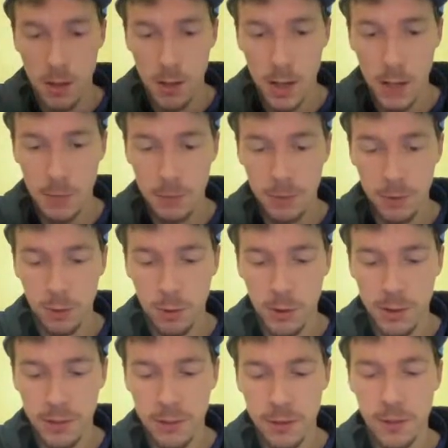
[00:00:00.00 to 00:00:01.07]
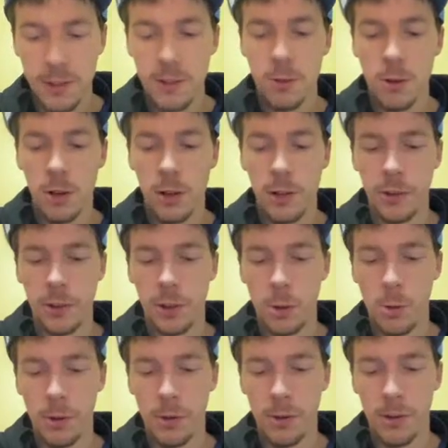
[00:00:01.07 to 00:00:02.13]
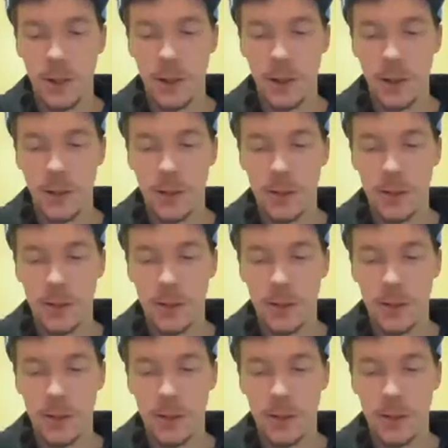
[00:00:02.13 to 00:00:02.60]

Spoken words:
Absolutely crazy. So these are all on the lower side.